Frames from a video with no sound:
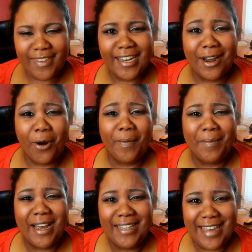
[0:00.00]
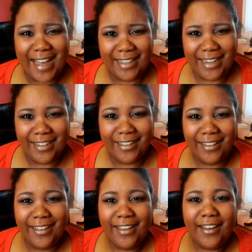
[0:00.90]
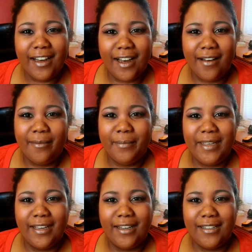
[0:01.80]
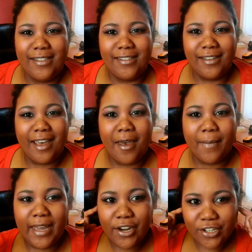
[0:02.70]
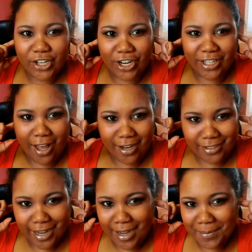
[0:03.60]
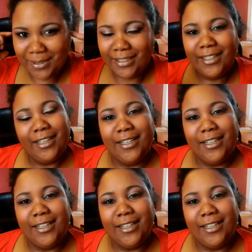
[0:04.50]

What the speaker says: And I hope I'm not yelling because my ears are clogged up.